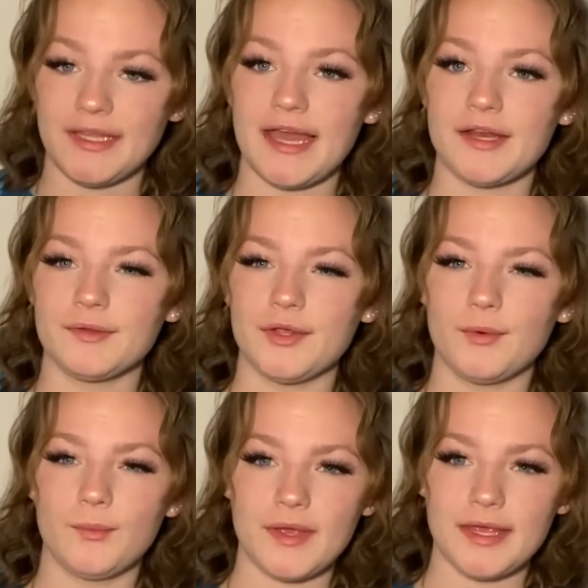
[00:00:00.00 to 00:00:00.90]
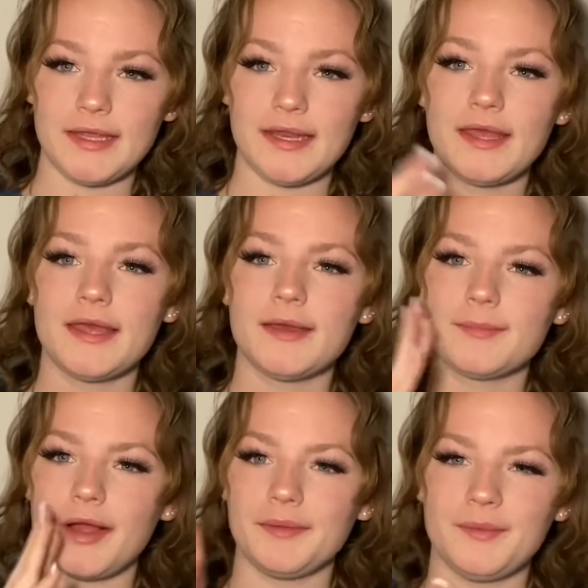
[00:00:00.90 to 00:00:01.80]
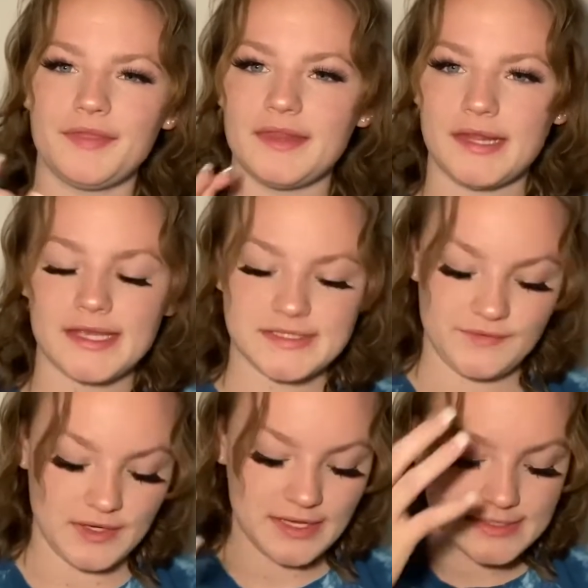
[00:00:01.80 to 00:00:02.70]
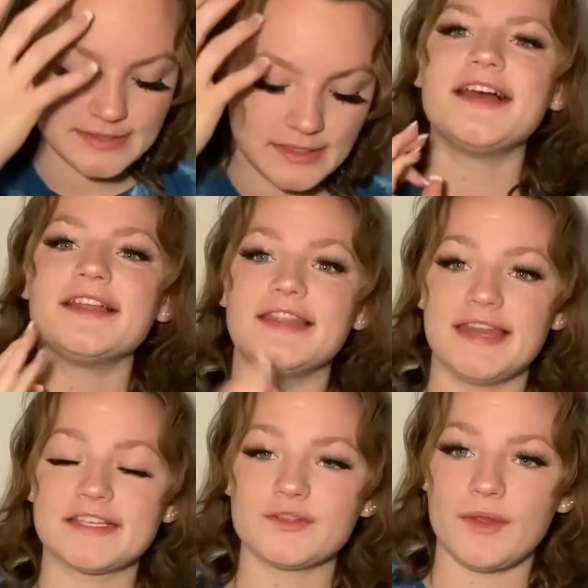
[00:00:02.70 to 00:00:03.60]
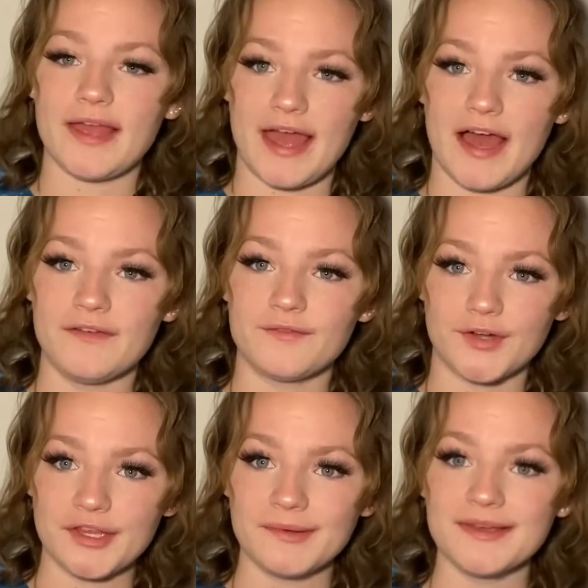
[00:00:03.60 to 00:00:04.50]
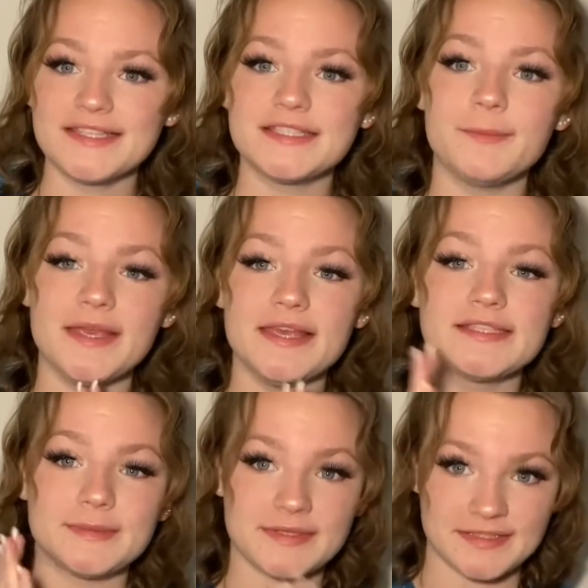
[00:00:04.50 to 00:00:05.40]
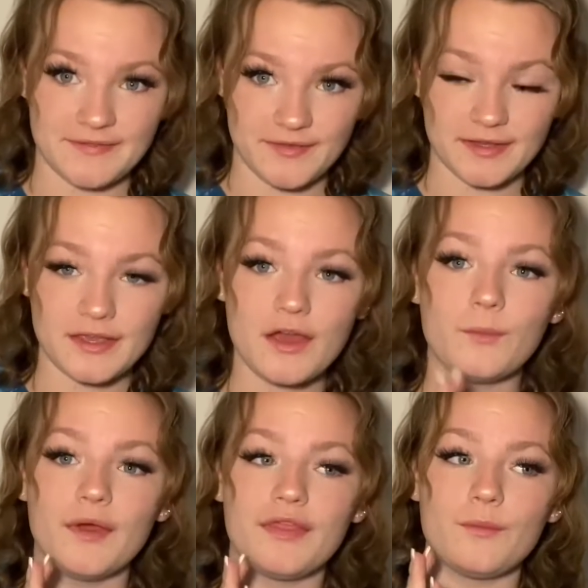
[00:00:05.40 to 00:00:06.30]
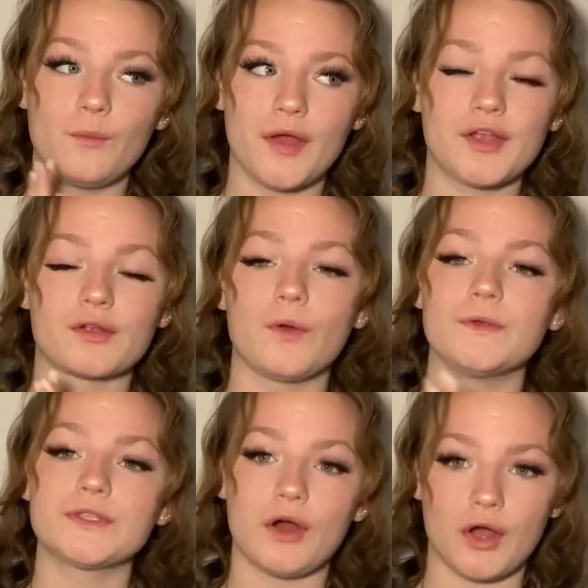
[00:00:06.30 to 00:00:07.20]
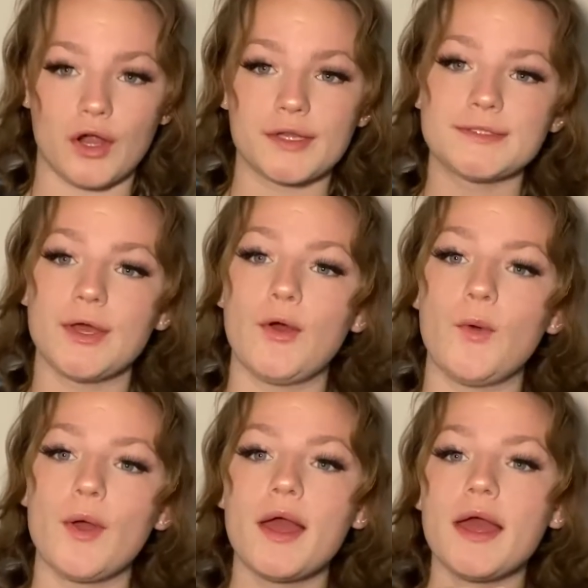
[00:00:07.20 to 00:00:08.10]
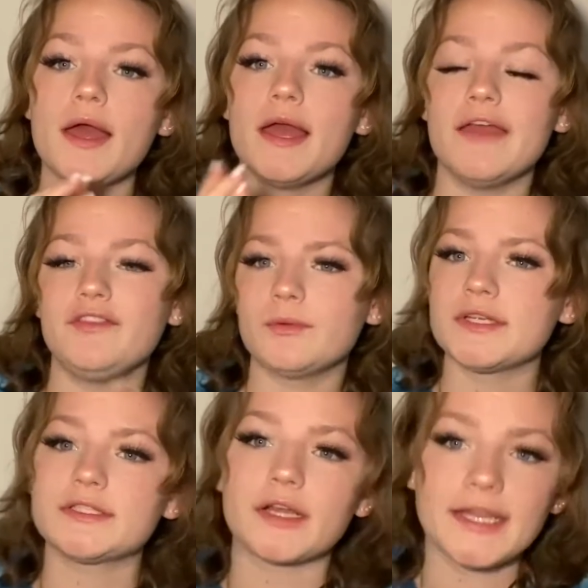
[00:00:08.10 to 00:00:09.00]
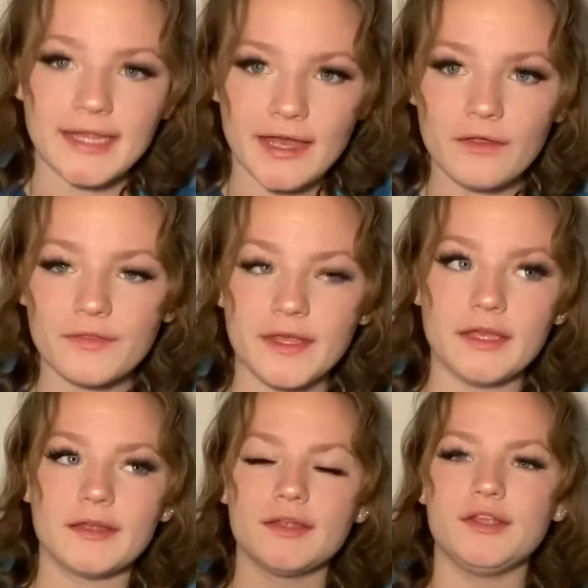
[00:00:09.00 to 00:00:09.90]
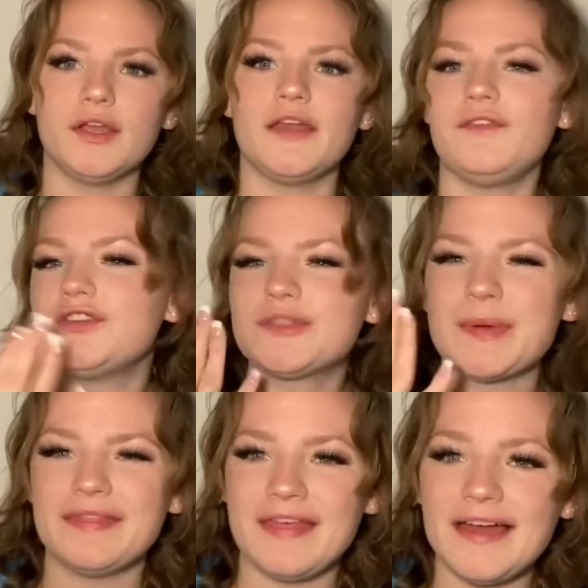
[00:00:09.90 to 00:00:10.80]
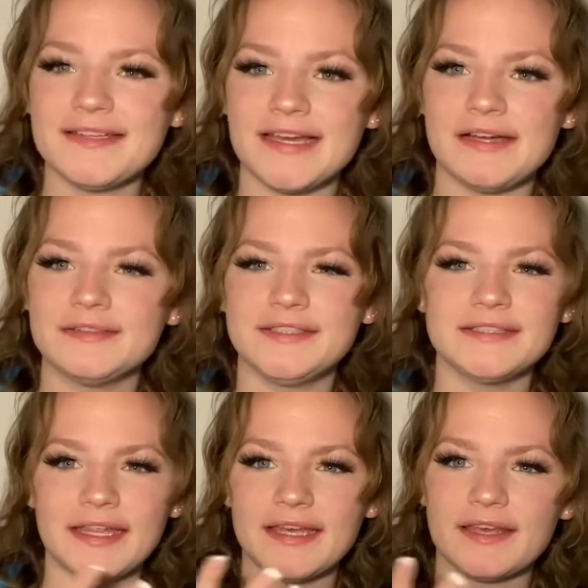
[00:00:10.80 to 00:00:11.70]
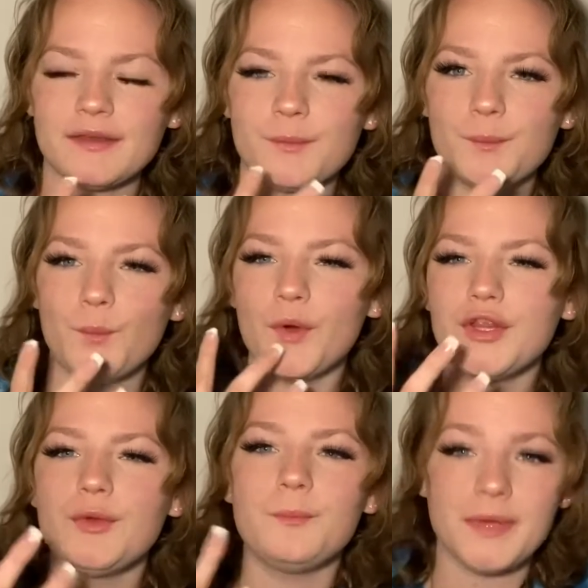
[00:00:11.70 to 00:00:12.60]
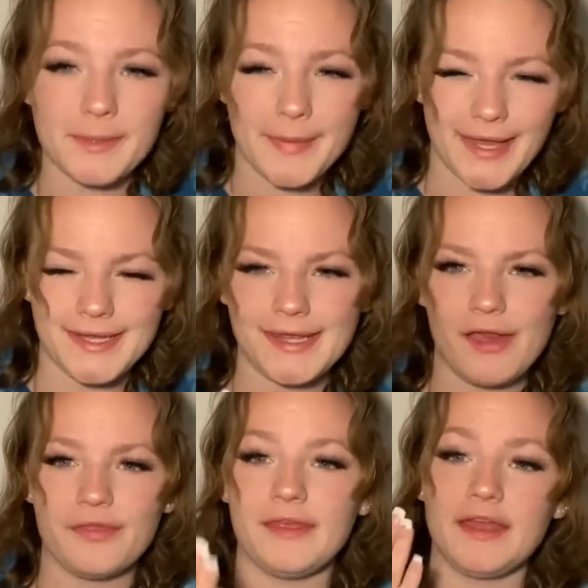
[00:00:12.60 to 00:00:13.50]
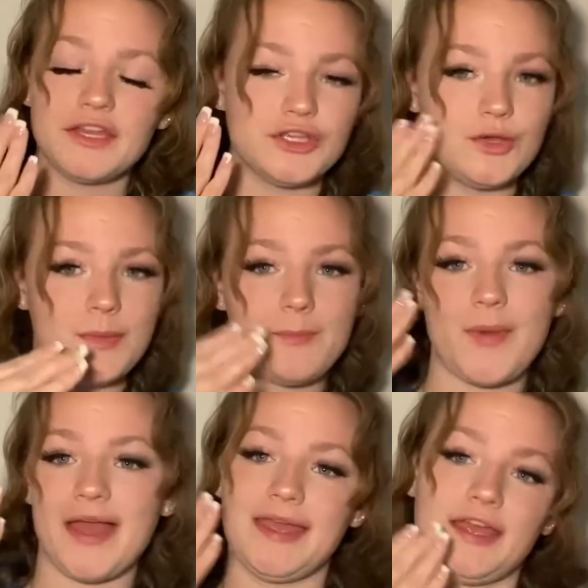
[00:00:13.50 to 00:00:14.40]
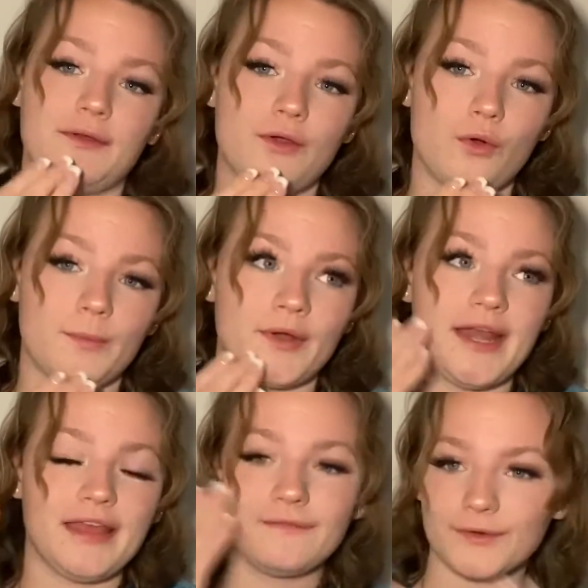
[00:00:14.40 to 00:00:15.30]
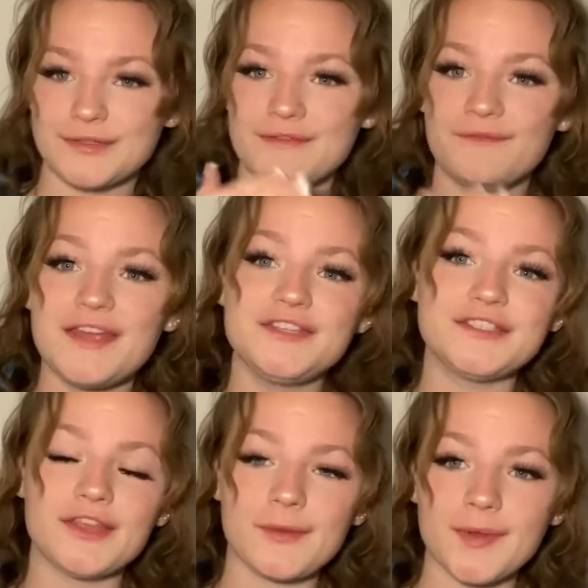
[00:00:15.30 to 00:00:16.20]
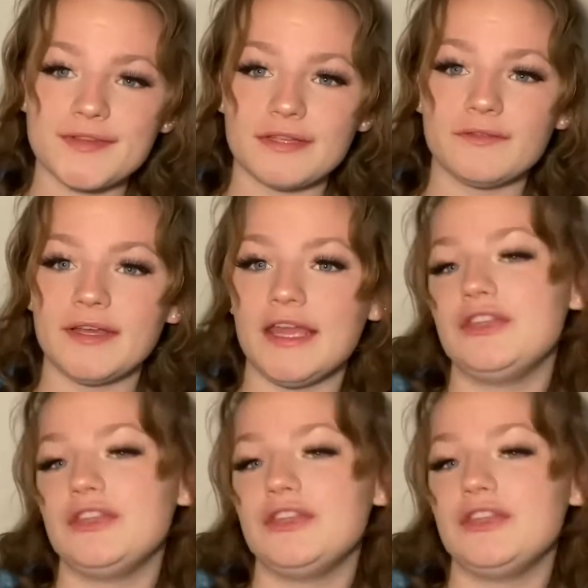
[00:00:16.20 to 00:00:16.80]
I don't know when, probably within the next few days. The next goal I have for you is to be specific with what your goals are. So if you want to start eating healthy, if you just put that down, then like, what do you mean by eating healthy? Like, do you mean by incorporating fruits and veggies to your meals every day?